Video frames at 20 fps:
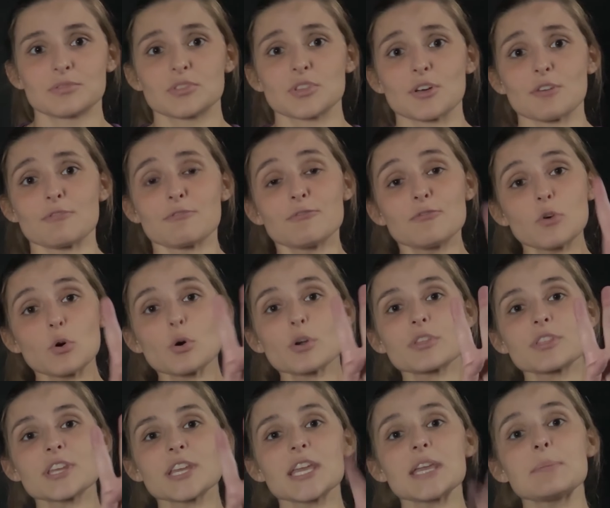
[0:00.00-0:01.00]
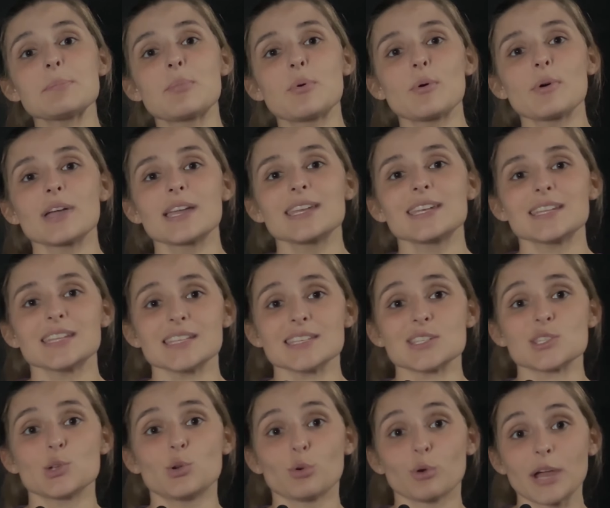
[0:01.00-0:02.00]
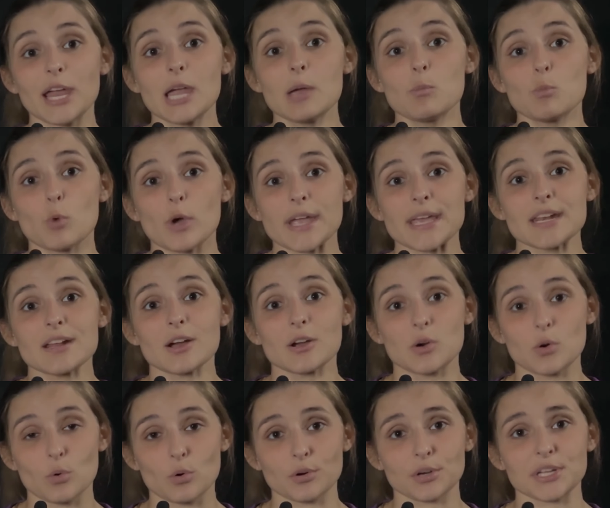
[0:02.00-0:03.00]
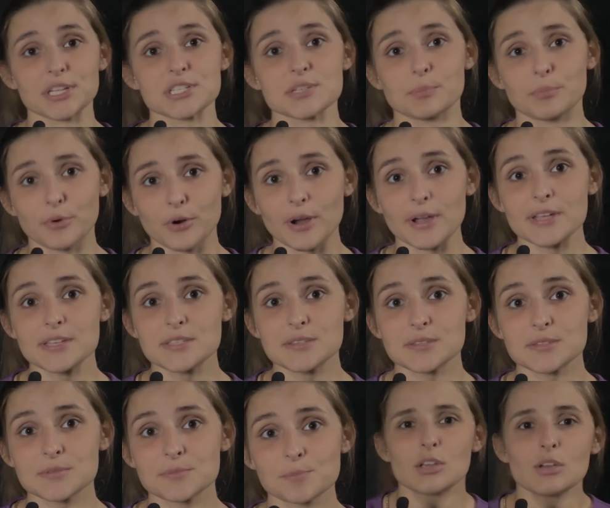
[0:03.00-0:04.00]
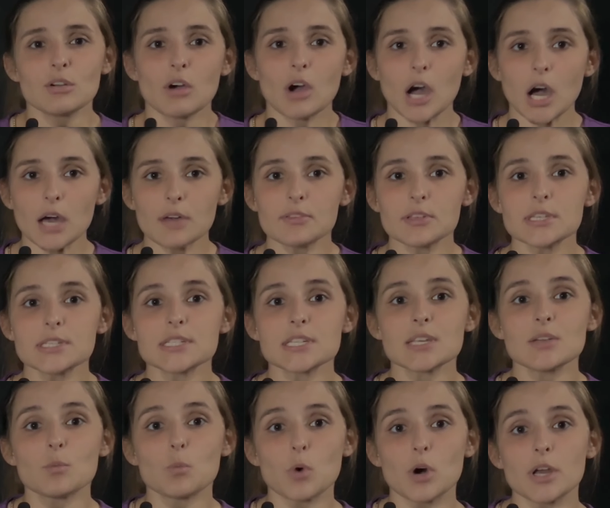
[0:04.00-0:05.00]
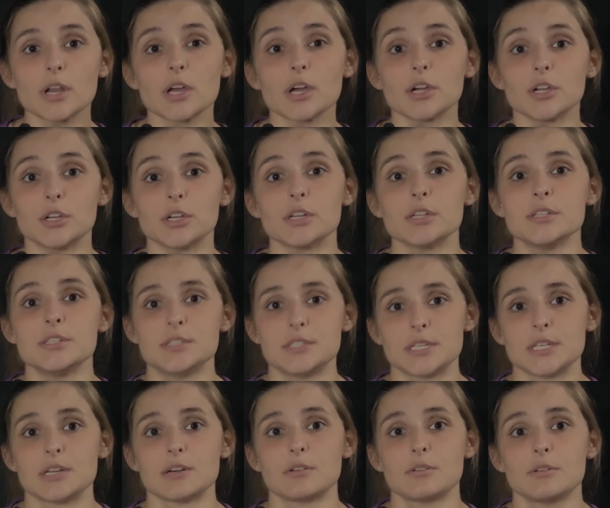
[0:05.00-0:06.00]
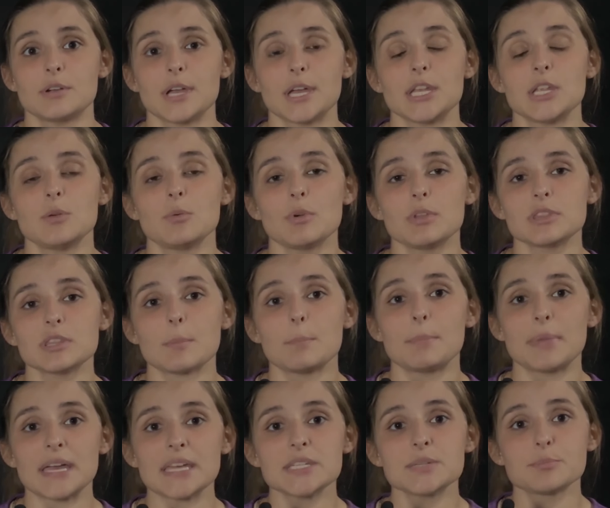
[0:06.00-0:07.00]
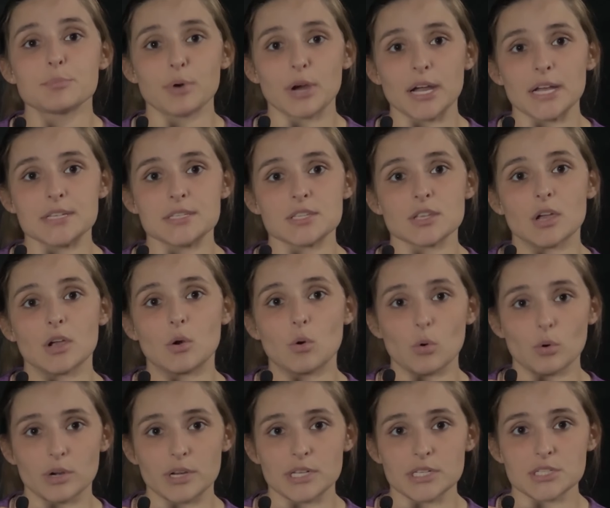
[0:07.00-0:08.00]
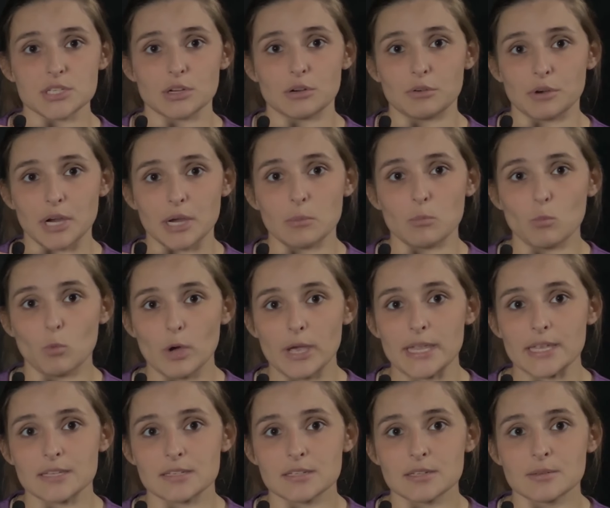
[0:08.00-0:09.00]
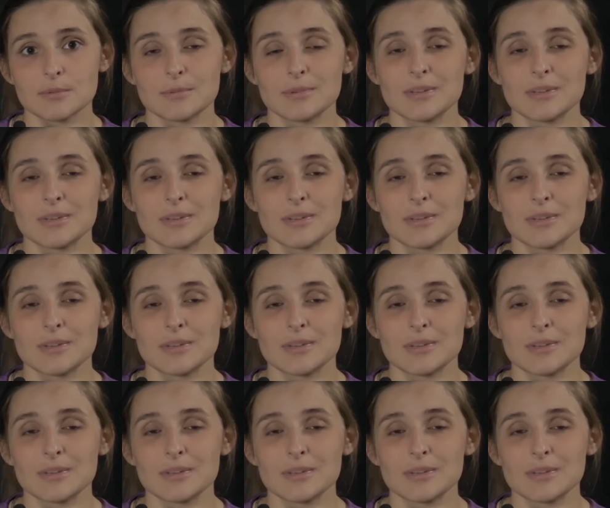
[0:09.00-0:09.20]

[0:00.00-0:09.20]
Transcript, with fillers: The fourth key point is gram weight according to price. You obviously want a good deal and you want the best price according to gram weight.